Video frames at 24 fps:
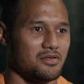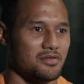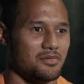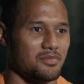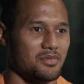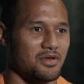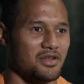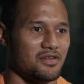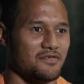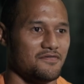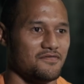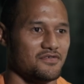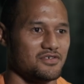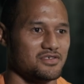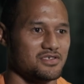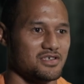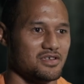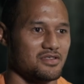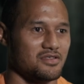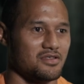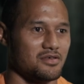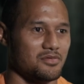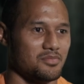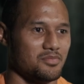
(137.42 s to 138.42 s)
the benefits
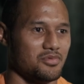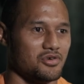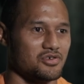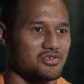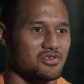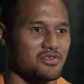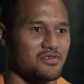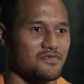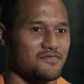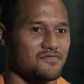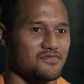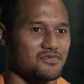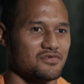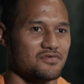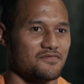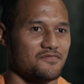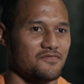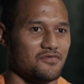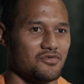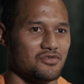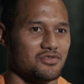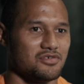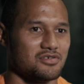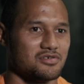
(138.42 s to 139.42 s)
and the positives
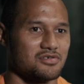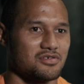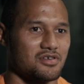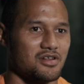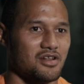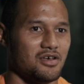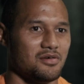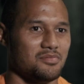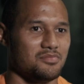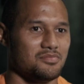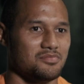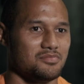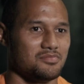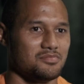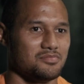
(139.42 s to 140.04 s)
for this club,